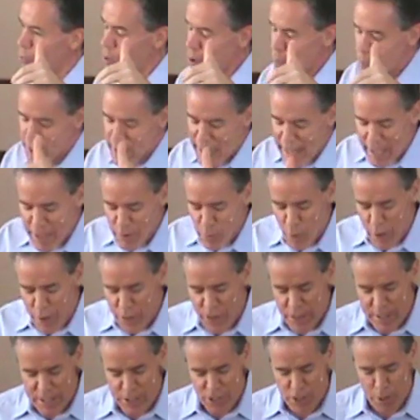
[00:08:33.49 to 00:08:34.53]
And we begin
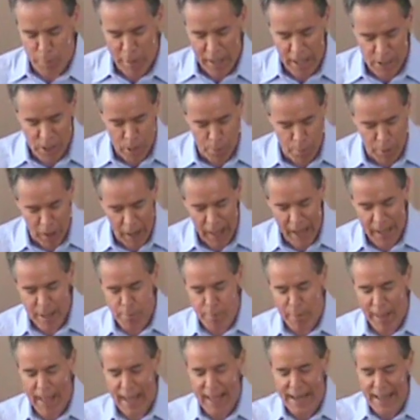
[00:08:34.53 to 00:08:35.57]
with this about the
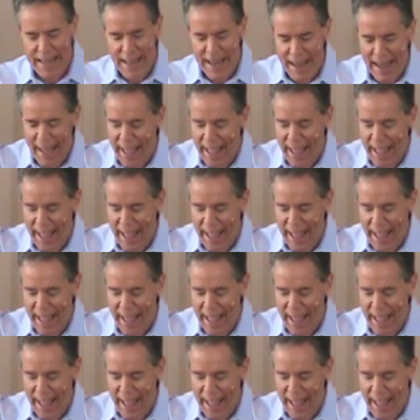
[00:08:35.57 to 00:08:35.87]
blind man.